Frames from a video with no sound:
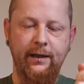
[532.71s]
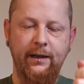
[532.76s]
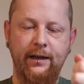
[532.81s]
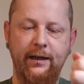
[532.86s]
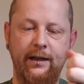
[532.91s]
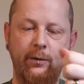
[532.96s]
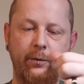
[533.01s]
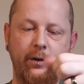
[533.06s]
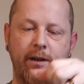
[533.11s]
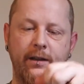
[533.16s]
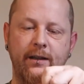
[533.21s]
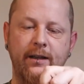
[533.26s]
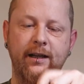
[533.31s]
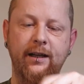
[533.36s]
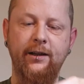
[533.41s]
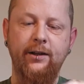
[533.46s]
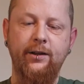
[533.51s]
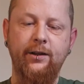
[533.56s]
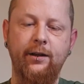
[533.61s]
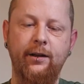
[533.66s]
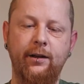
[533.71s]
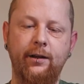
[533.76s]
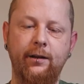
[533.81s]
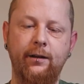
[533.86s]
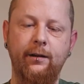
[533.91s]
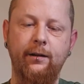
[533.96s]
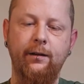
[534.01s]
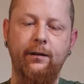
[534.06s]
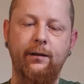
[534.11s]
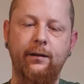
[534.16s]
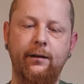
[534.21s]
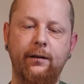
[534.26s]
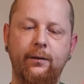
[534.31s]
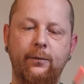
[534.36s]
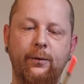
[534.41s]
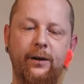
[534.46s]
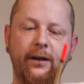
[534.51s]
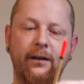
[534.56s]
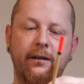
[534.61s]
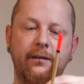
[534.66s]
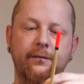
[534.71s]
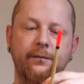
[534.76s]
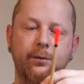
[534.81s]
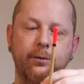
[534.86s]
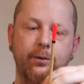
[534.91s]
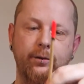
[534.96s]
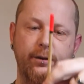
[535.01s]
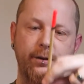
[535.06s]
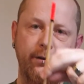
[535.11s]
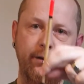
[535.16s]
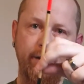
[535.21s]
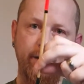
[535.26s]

I will attach the waggler float